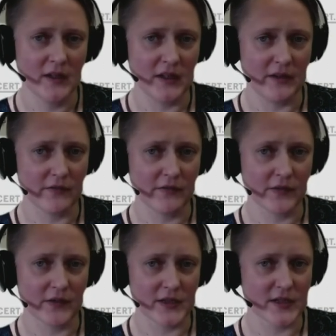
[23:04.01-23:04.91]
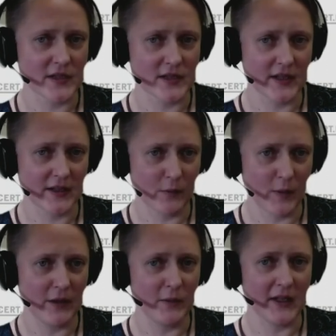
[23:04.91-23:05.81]
If this is the
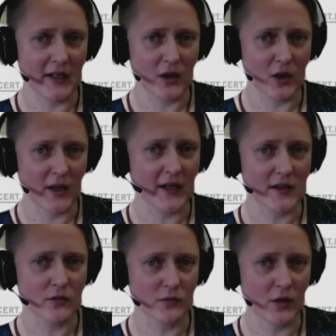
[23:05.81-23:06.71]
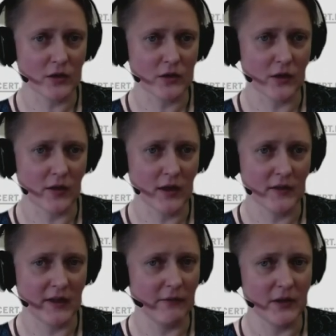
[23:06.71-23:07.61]
way we can connect to doctor,
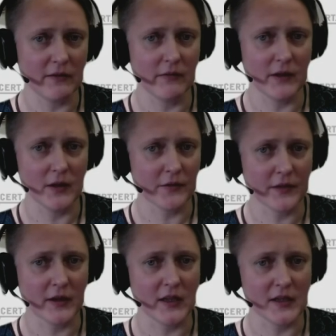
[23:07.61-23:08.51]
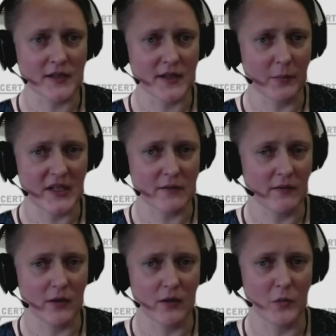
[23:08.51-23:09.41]
even if we don't think it's the best
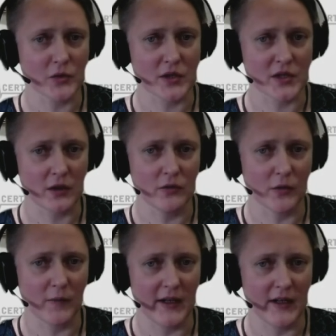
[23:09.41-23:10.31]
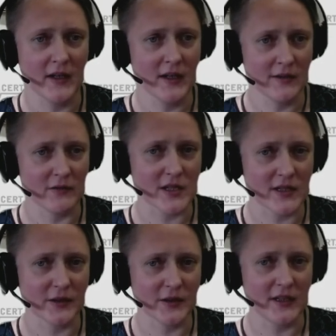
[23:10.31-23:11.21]
way or most secure way, we
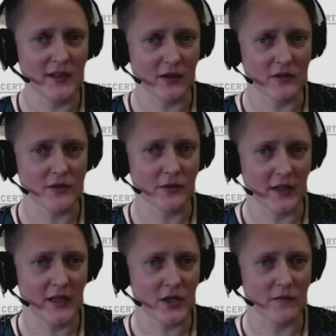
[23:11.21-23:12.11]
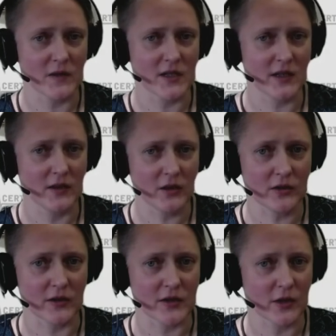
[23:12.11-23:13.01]
still need the consultation with the
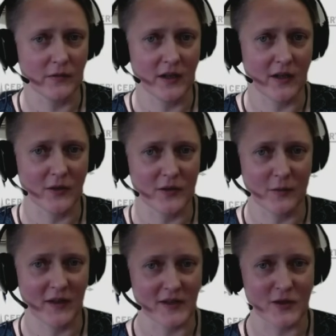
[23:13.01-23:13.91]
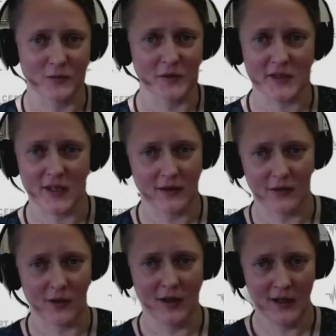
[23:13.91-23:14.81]
doctor. So we are not the ones who will say,
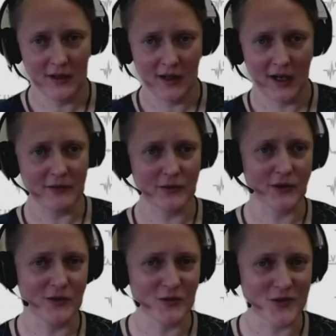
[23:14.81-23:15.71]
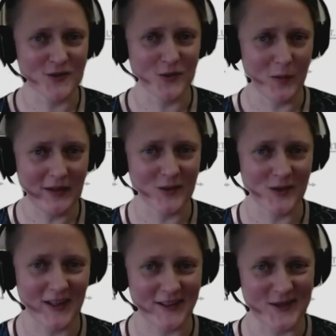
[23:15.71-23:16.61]
no, I will not use Zoom. I don't
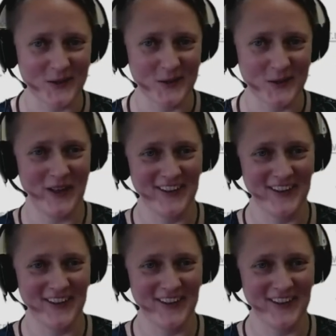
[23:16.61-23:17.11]
like Zoom.